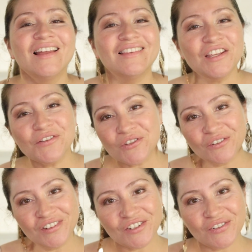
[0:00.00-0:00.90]
Thank you
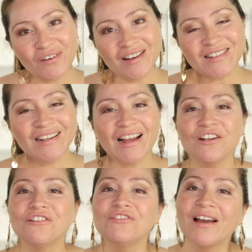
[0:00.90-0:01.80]
so much for watching. I
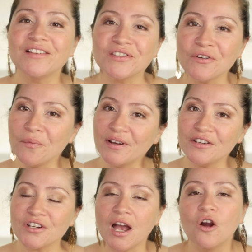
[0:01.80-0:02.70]
love you guys so
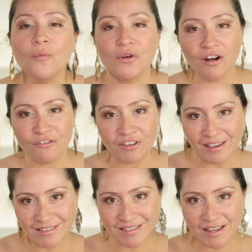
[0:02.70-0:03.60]
much. I hope you're healthy
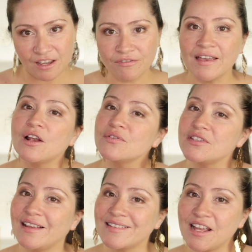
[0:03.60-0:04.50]
and safe, and I'll
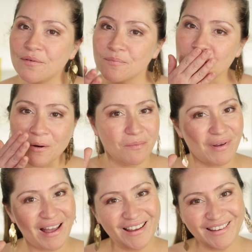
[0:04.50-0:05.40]
see you next time.
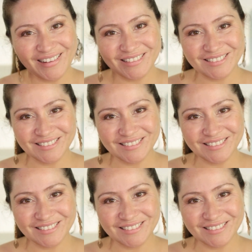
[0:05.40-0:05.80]
Bye.